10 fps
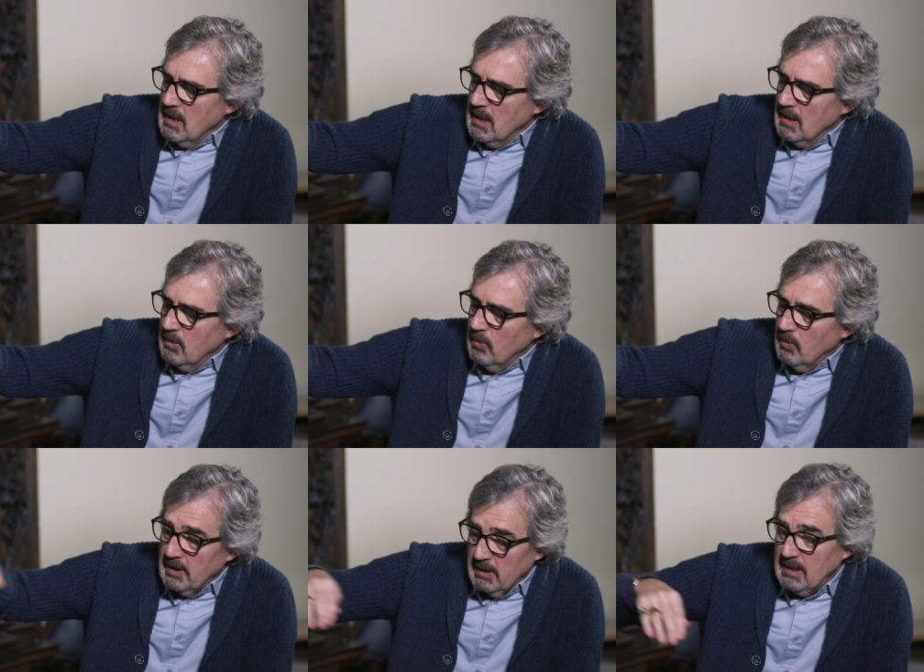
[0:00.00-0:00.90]
uh,
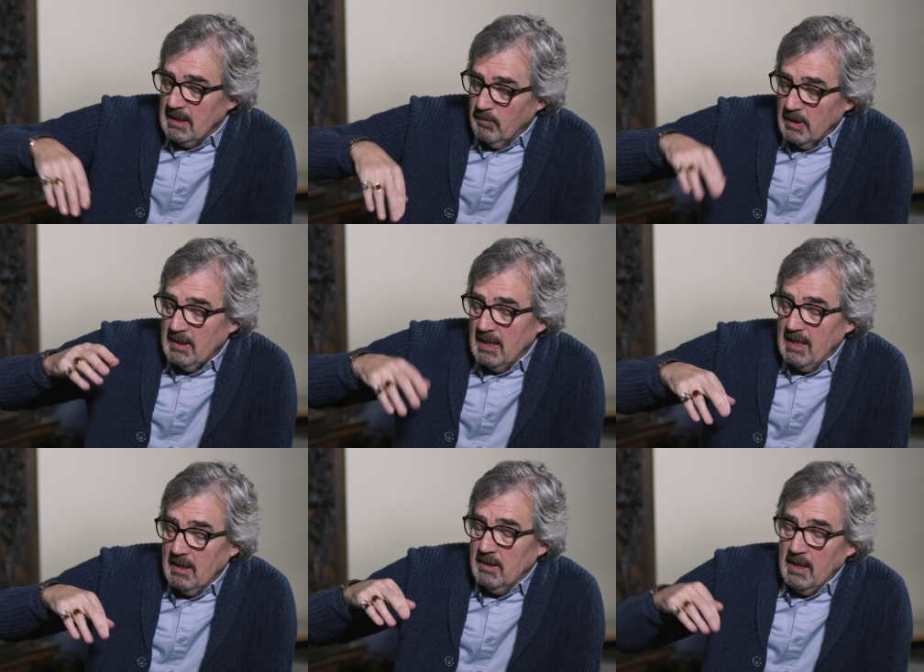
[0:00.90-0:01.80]
what it, what the
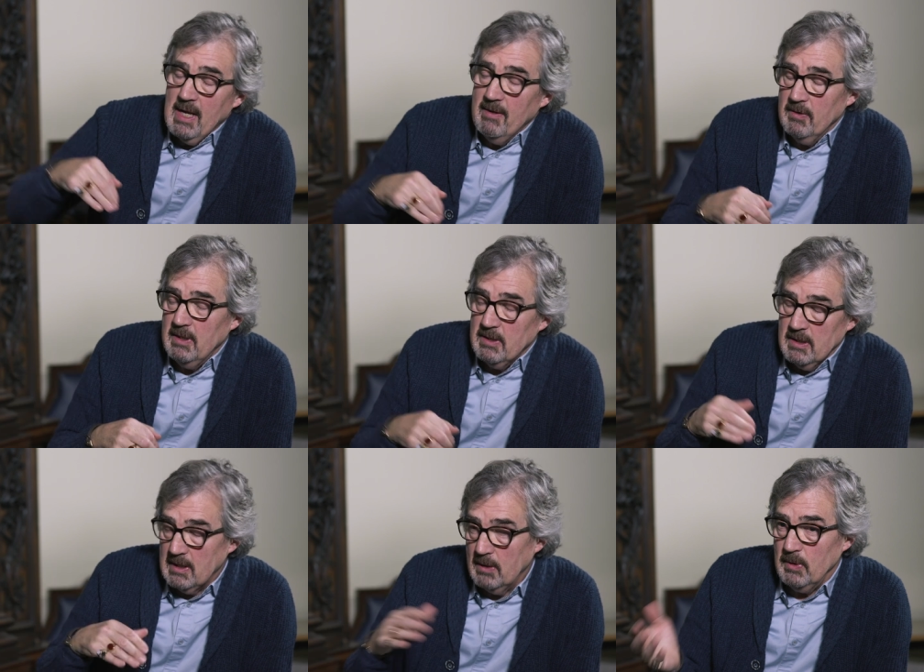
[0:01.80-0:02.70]
hell heaven is
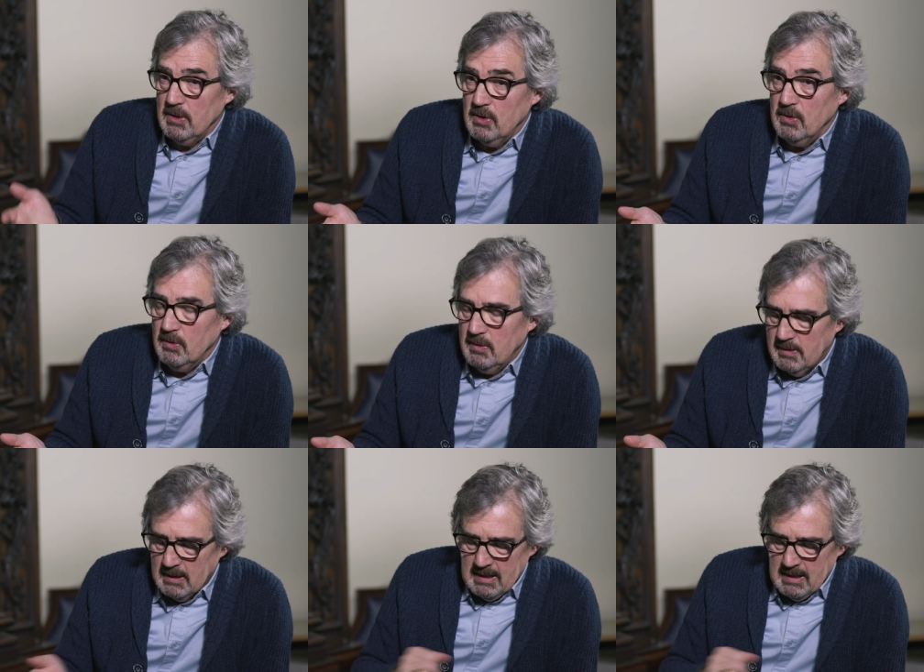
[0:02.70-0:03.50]
it that we do?